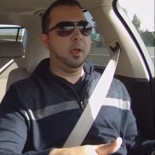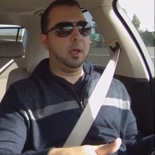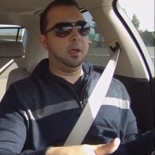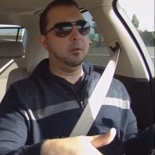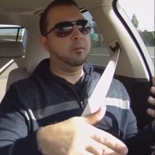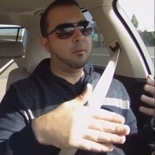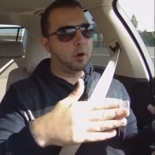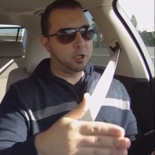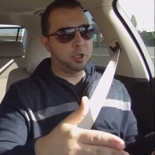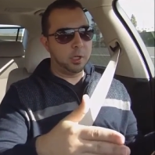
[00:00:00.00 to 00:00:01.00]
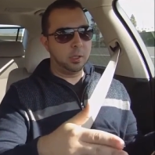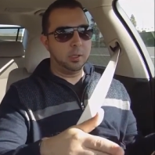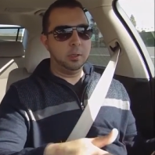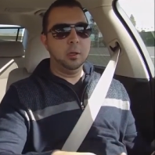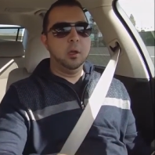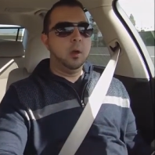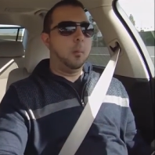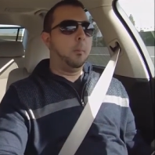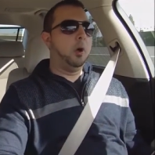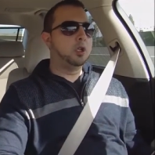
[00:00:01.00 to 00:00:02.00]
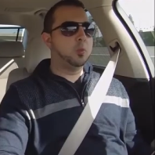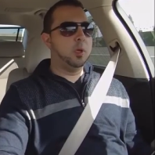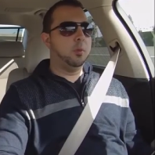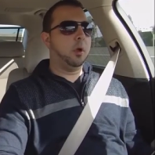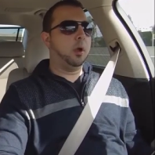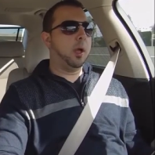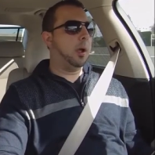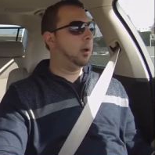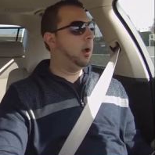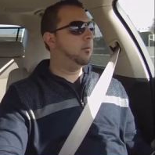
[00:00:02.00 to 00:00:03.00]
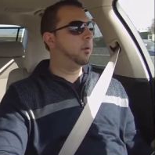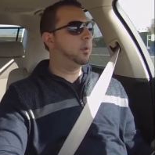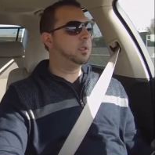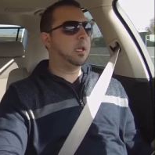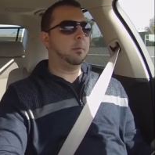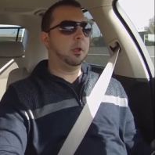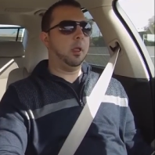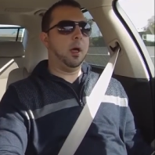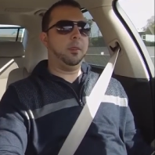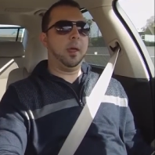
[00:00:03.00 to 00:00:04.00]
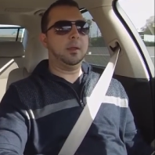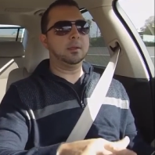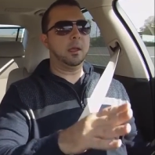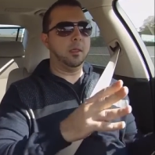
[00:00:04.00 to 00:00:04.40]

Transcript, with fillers: And unfortunately, most people are not cut from the same cloth as